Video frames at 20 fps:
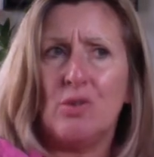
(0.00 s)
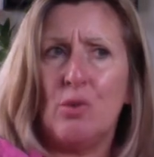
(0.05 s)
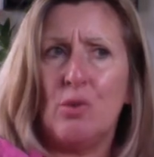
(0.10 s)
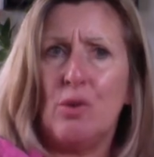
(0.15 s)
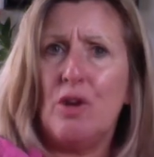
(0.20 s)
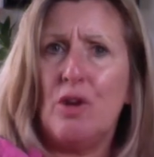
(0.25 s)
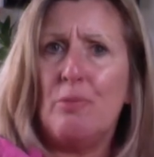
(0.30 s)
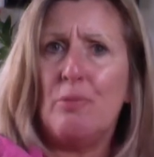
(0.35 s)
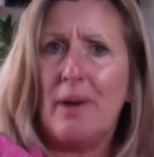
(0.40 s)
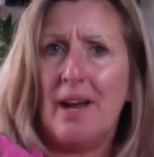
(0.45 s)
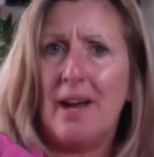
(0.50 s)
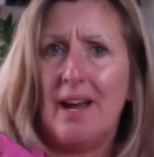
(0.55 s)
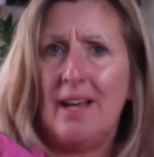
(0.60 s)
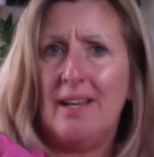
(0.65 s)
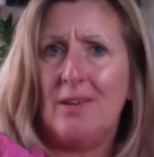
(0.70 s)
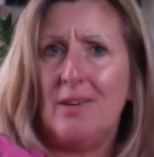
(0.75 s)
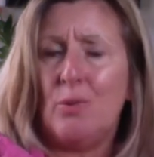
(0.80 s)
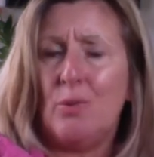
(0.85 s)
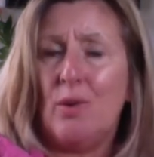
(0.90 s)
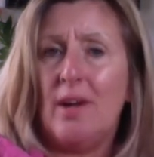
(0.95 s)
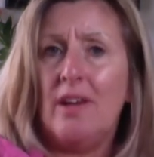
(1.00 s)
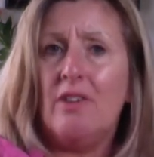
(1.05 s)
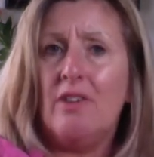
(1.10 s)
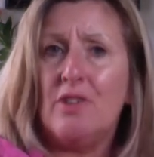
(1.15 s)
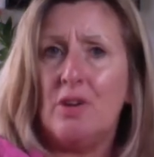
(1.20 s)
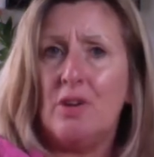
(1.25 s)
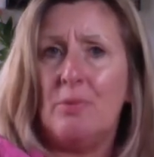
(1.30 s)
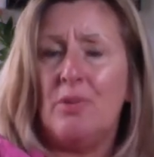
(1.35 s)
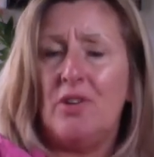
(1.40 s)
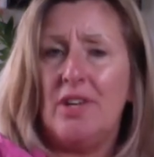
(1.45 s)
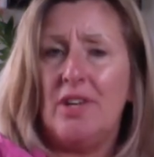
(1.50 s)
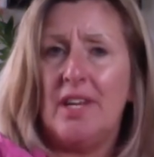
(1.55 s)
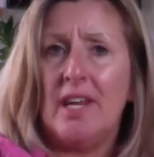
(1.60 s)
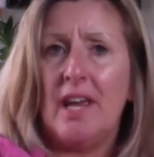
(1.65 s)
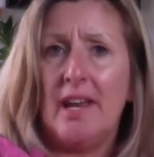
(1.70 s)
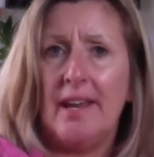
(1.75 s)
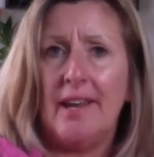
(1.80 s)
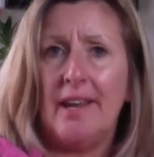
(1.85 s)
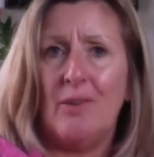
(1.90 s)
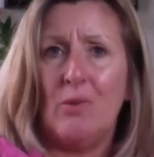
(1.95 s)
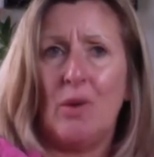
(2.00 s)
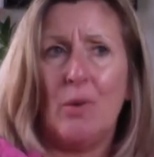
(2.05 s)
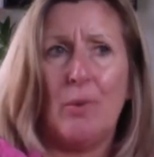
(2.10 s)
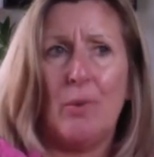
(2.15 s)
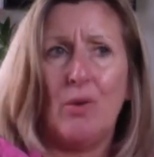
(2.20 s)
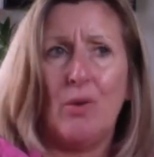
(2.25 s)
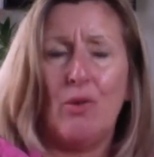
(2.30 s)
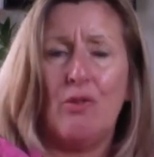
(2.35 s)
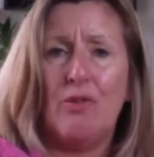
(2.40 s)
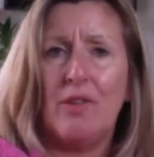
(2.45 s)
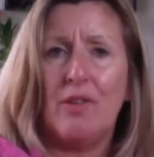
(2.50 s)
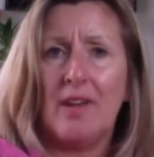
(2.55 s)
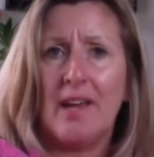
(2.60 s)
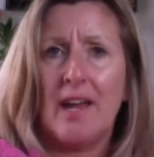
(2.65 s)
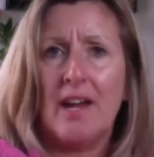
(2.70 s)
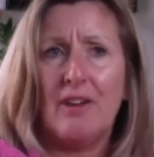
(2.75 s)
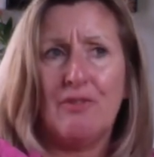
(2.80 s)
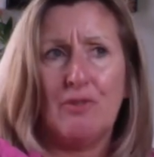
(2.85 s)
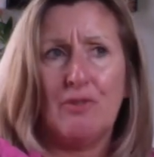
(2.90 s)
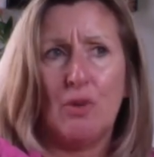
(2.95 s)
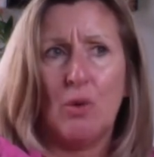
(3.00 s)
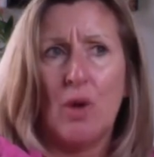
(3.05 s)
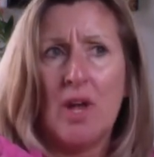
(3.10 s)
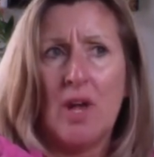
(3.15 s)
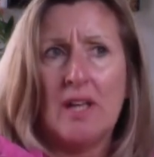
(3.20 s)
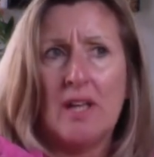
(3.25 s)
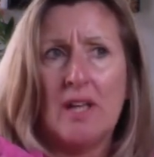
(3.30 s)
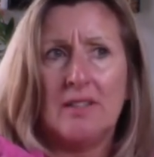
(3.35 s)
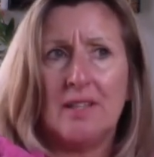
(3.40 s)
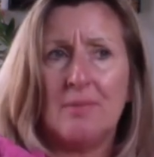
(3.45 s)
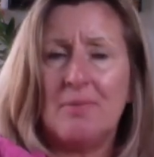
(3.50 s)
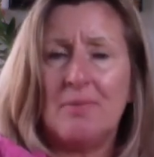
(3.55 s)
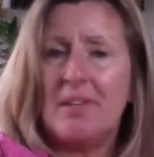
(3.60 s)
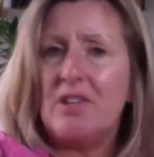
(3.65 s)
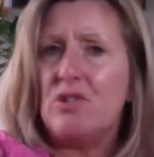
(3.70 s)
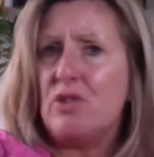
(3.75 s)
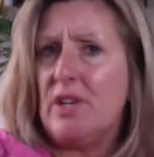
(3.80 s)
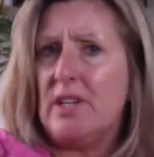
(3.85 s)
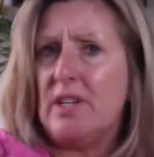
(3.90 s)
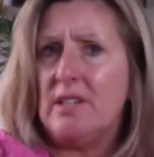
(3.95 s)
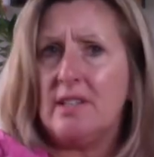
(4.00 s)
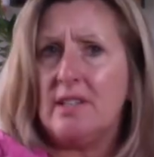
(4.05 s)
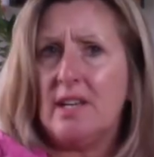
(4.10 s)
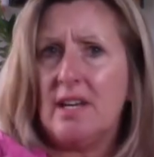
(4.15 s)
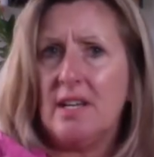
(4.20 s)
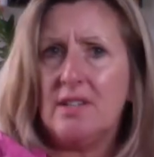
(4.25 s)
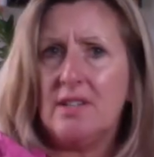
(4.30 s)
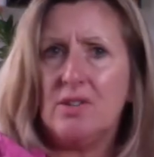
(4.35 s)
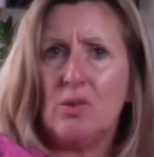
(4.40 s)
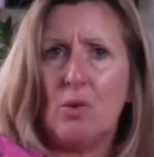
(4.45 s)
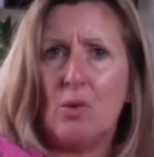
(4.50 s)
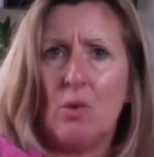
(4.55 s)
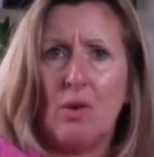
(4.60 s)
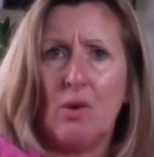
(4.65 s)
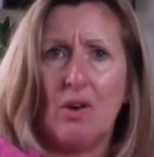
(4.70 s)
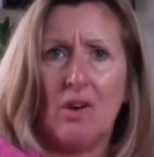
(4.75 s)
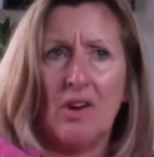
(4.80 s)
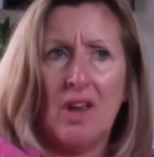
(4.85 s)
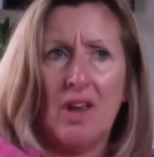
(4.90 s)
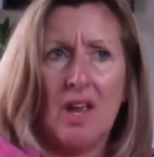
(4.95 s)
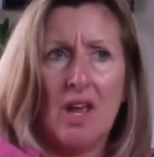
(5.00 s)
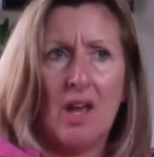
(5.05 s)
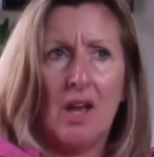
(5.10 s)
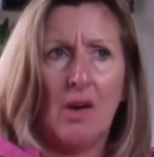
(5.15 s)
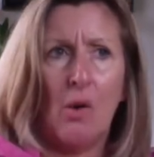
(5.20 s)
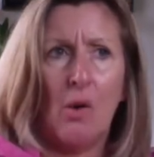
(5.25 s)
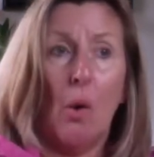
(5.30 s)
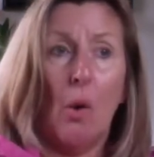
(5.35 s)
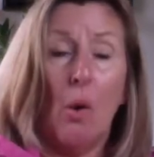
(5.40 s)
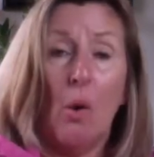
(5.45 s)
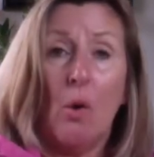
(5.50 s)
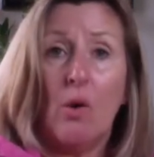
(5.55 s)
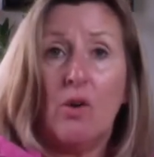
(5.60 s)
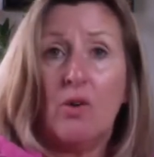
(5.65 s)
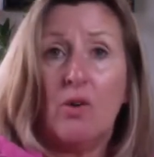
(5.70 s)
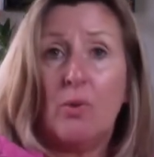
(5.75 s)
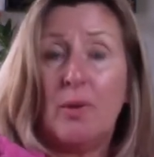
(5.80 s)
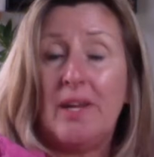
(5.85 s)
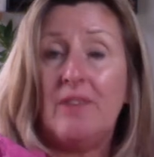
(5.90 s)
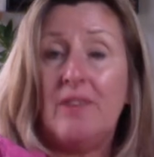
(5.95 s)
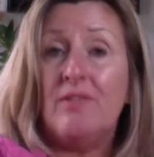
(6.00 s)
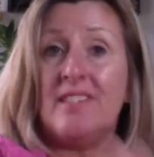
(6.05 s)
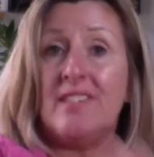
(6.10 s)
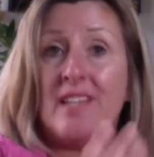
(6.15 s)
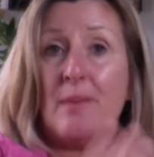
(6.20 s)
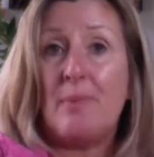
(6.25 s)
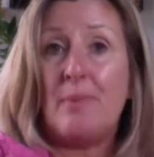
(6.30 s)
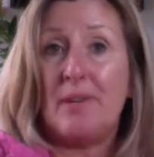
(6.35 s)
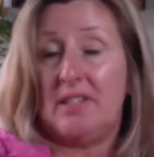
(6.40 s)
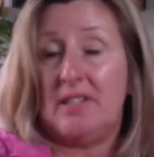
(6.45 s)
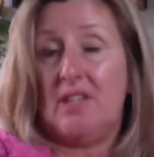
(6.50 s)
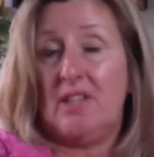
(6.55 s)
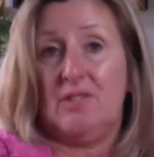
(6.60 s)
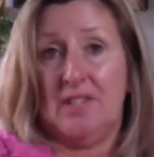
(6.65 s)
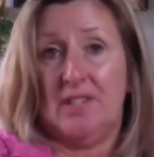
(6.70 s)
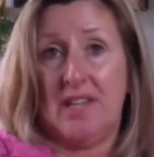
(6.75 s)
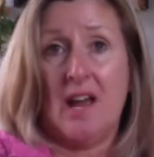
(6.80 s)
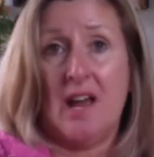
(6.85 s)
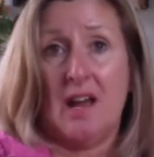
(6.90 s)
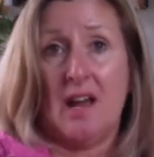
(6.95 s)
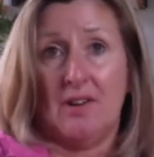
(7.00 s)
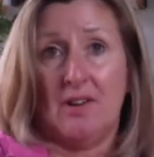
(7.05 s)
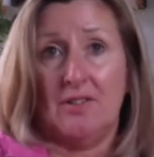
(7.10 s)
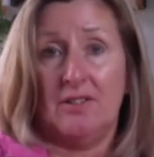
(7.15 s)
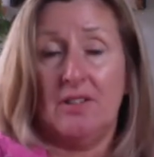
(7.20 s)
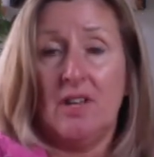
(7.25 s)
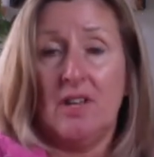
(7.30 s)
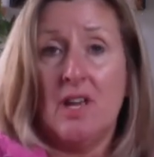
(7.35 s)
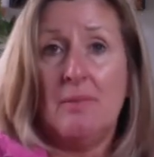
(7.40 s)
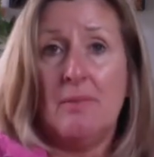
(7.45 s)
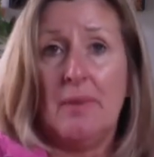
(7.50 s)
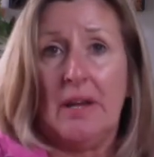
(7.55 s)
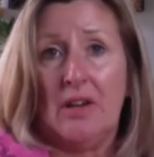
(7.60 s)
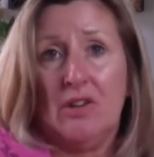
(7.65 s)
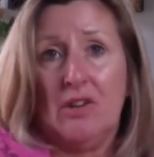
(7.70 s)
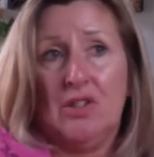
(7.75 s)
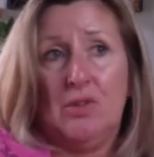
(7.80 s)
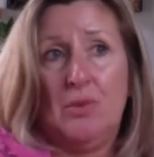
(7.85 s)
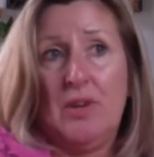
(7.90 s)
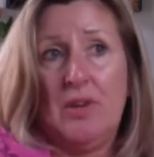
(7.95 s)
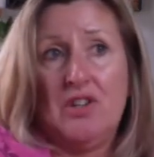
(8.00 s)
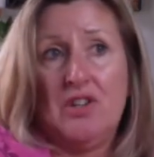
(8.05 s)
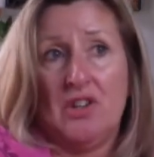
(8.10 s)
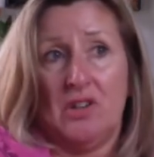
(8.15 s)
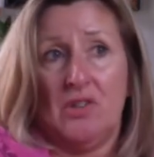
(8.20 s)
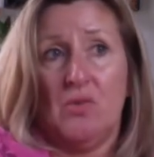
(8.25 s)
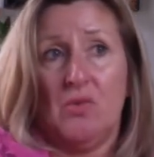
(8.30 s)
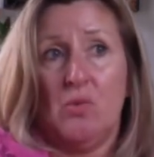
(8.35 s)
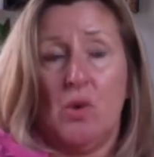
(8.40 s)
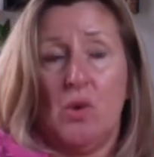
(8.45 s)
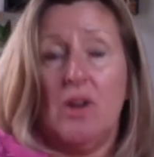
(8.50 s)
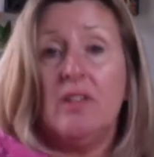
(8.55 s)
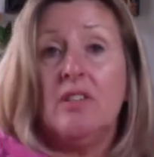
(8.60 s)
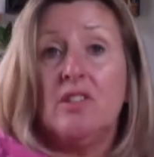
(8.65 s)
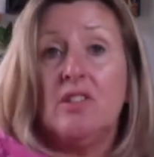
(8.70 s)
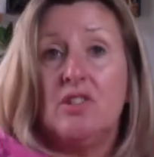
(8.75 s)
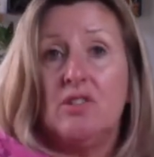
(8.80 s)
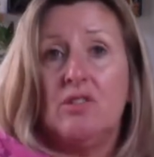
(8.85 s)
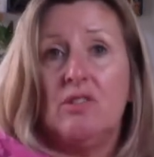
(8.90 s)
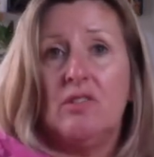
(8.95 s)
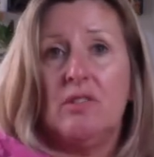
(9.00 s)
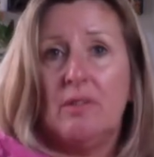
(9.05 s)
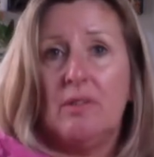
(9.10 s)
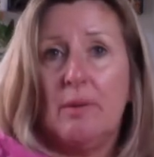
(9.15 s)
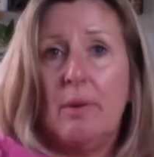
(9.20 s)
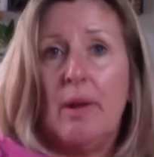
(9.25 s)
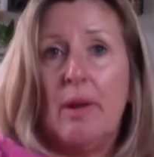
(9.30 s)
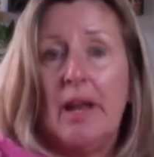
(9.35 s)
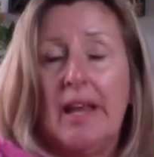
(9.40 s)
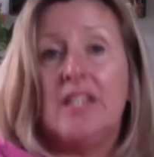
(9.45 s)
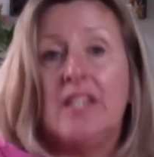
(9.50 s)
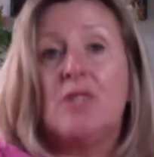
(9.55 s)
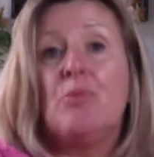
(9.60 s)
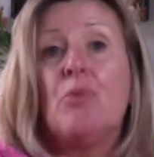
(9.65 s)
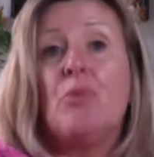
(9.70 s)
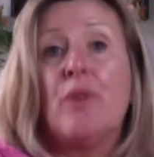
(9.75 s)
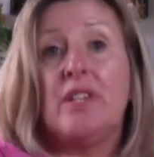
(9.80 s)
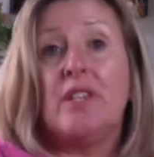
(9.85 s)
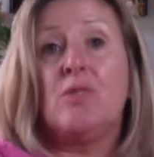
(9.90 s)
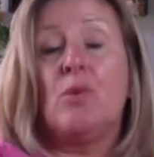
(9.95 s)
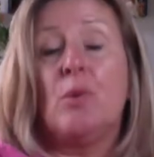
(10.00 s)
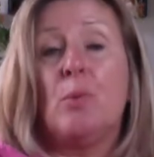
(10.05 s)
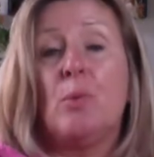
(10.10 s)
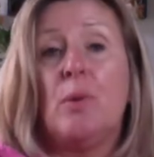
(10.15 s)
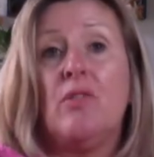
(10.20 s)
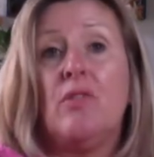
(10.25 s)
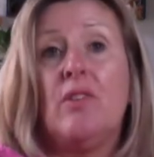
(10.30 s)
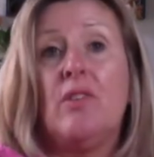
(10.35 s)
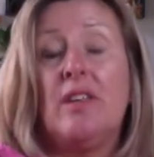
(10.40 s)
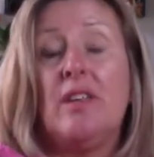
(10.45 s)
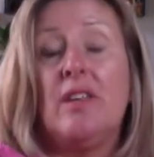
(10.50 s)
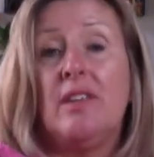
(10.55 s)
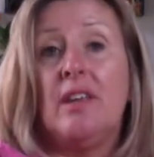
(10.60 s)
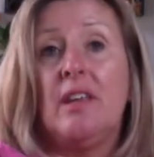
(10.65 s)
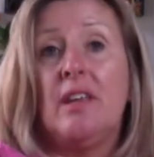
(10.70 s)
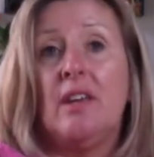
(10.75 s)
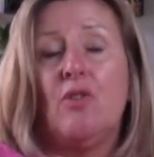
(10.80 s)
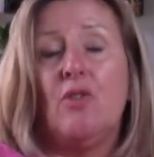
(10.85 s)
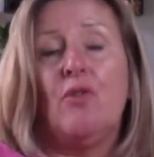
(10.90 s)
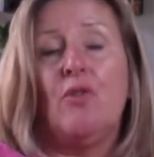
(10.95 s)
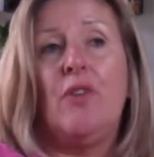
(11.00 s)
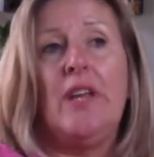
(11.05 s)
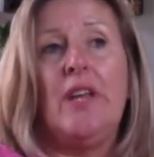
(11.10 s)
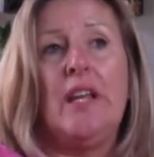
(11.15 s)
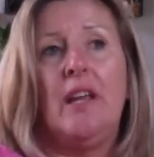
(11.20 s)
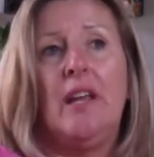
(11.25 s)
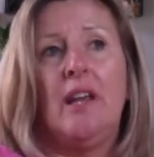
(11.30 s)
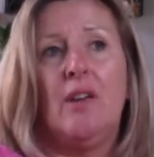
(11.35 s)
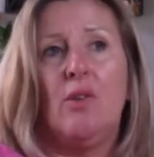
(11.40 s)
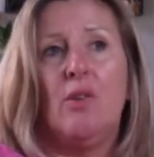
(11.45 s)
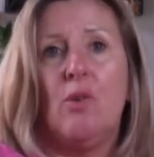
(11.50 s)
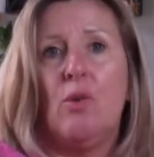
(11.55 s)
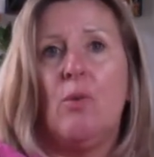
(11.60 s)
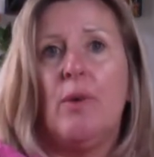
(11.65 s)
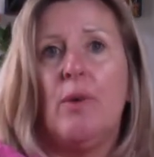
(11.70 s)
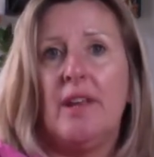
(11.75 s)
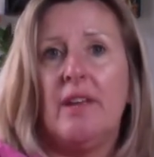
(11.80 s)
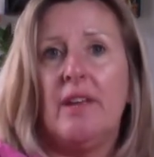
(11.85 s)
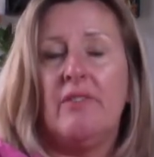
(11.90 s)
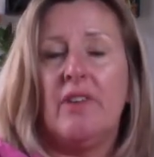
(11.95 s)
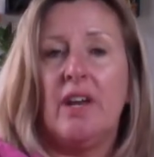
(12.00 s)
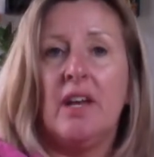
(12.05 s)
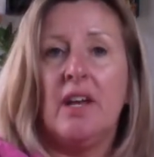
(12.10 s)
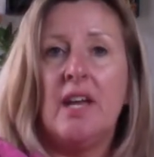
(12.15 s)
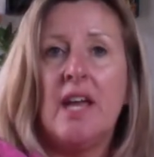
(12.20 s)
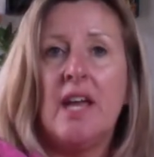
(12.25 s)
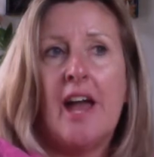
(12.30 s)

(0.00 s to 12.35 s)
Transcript: autopilot way of communicating where we're off the cuff or something triggers us, or we even tap ourselves down because we don't want to express what we're really thinking or feeling or whatever.